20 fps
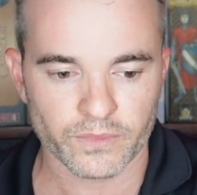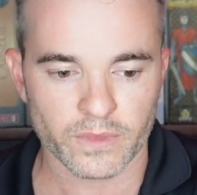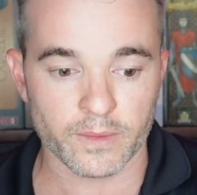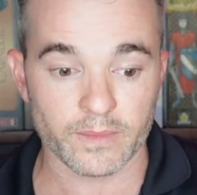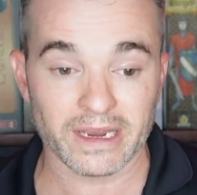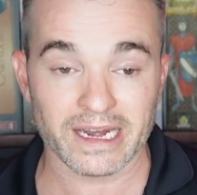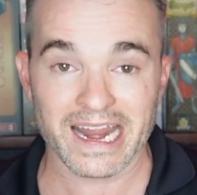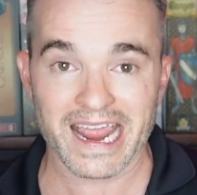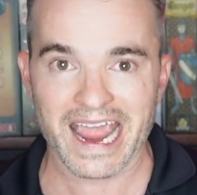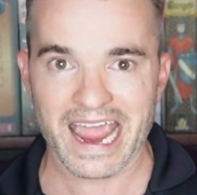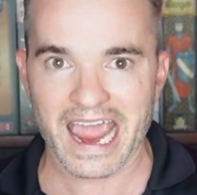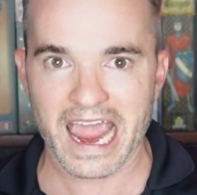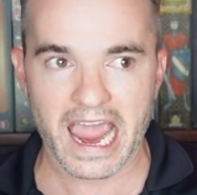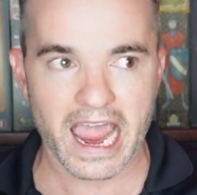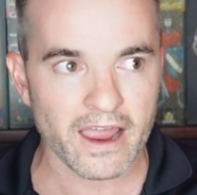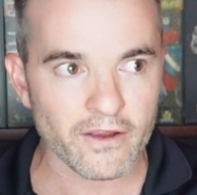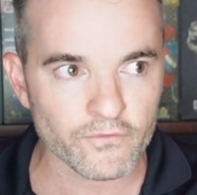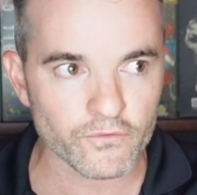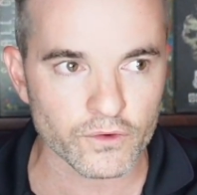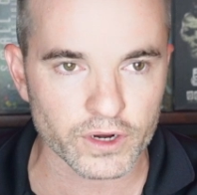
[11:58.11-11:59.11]
I mean,
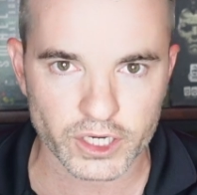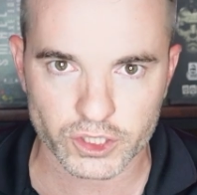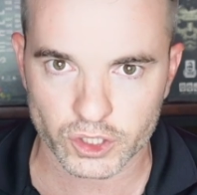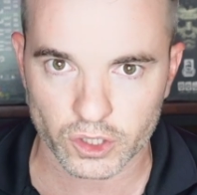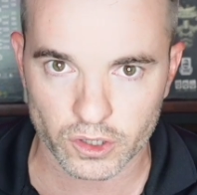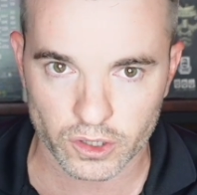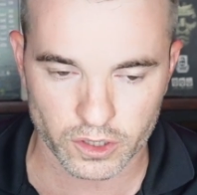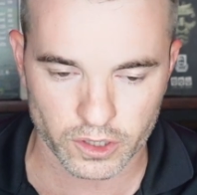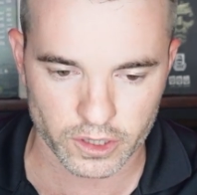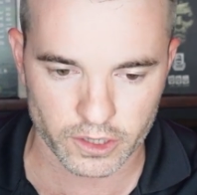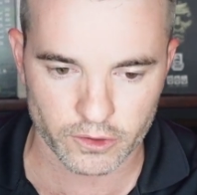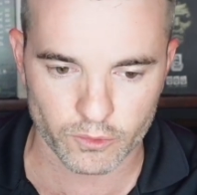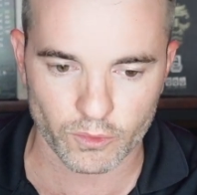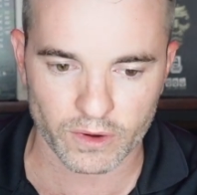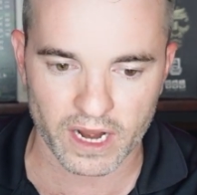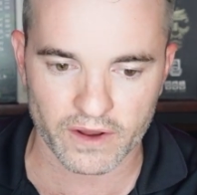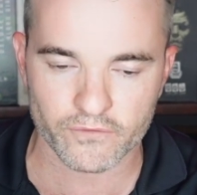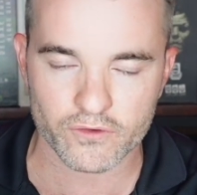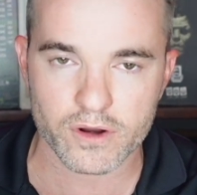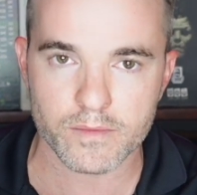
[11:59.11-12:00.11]
every turn,
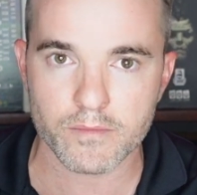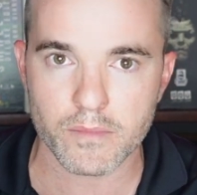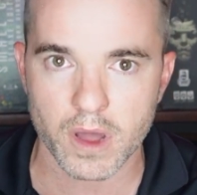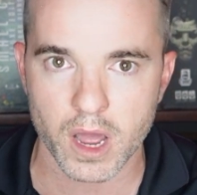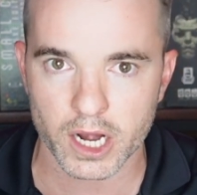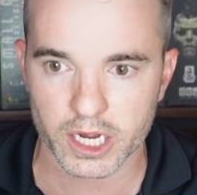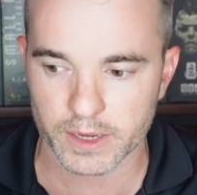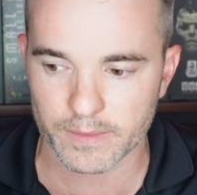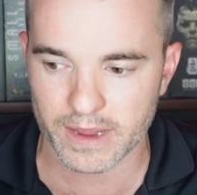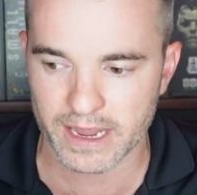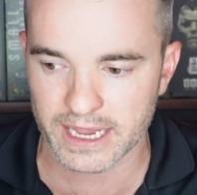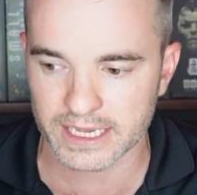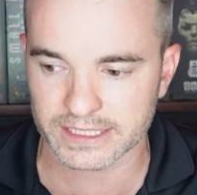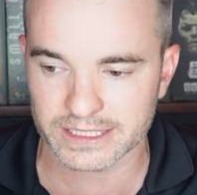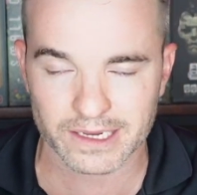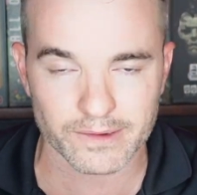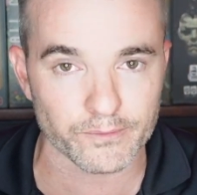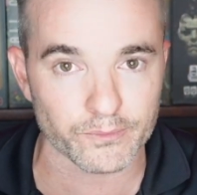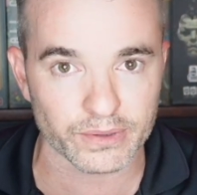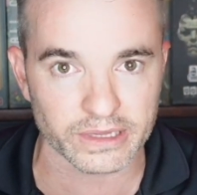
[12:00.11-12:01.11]
whenever a monument is
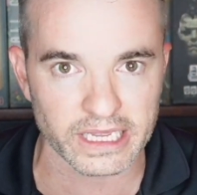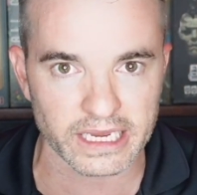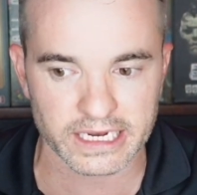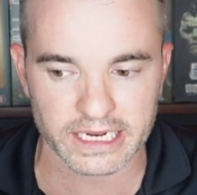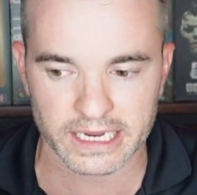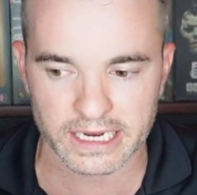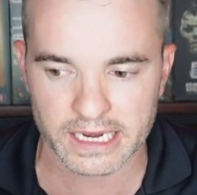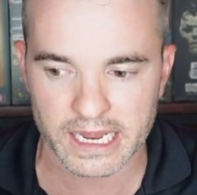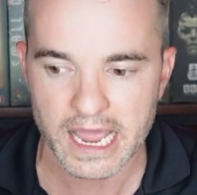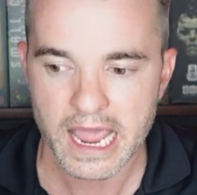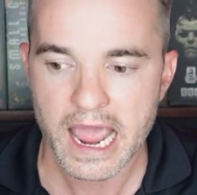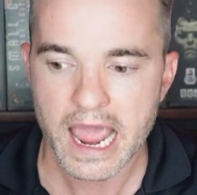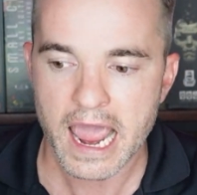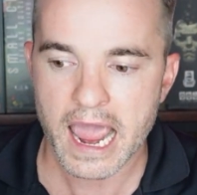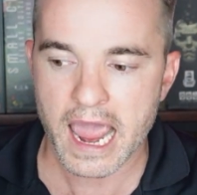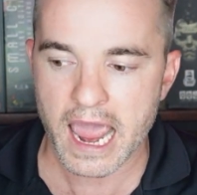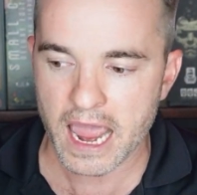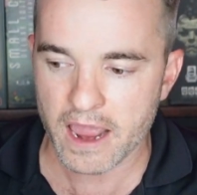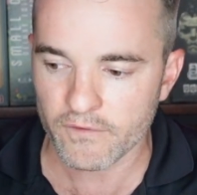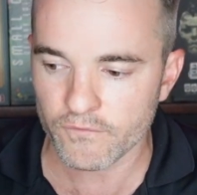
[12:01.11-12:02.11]
completed,
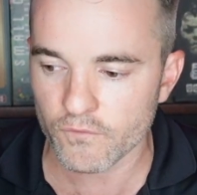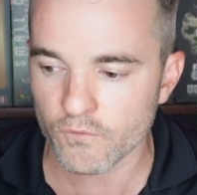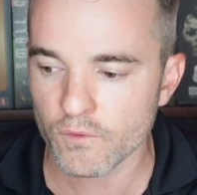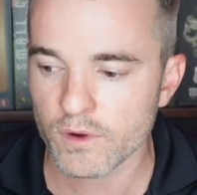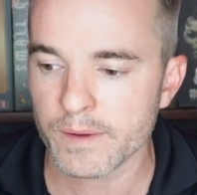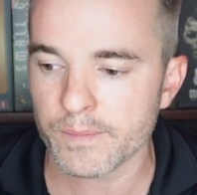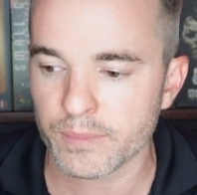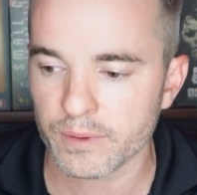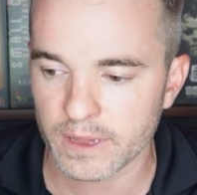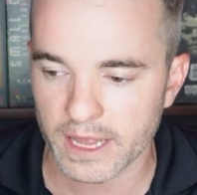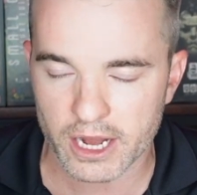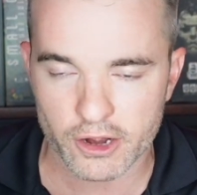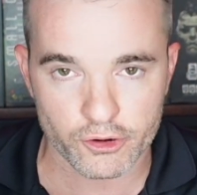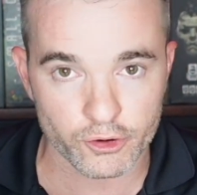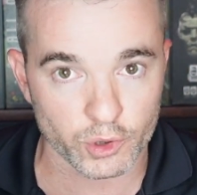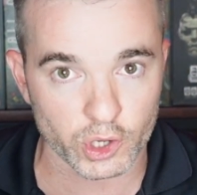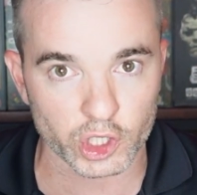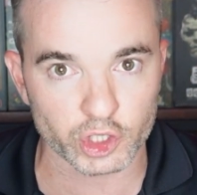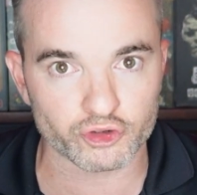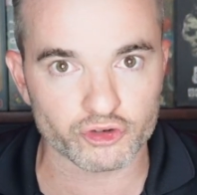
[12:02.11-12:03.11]
every player who
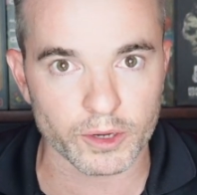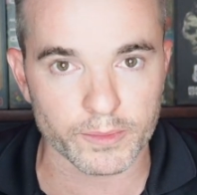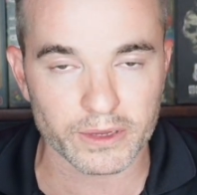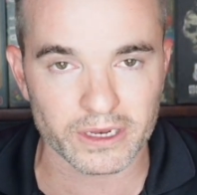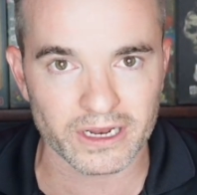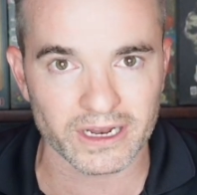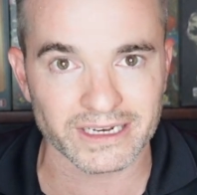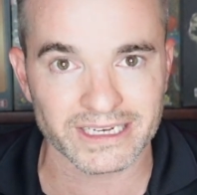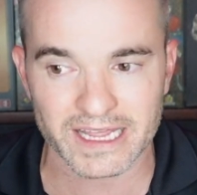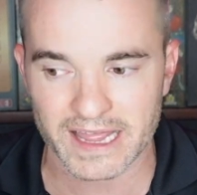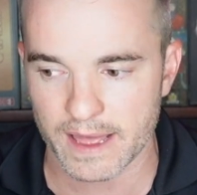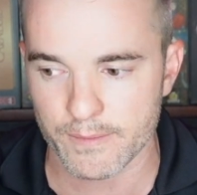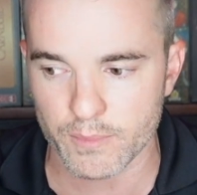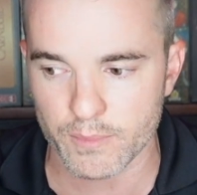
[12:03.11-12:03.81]
contributed to that